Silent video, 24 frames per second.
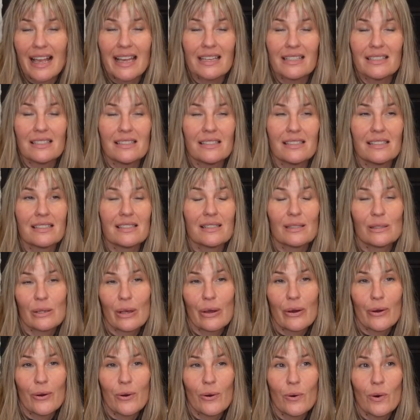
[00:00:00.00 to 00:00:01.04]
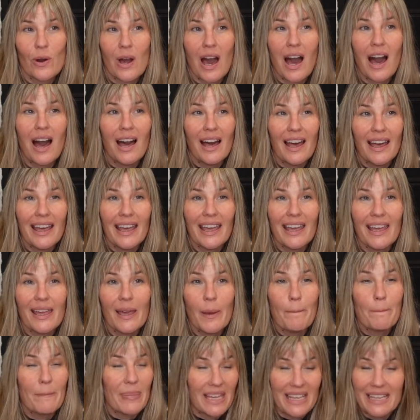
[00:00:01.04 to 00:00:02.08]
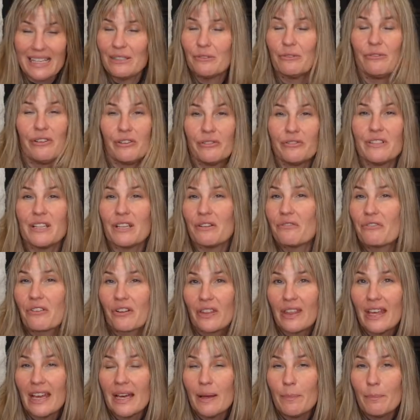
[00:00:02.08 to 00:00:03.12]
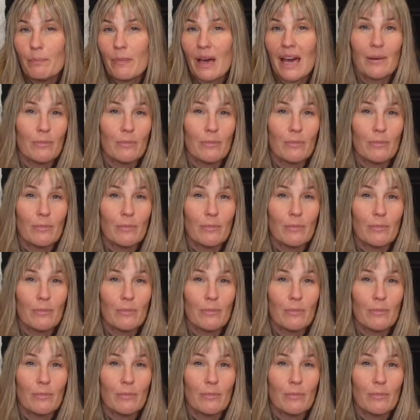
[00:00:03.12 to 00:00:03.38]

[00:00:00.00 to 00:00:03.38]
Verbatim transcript: and so I paid 50 for them.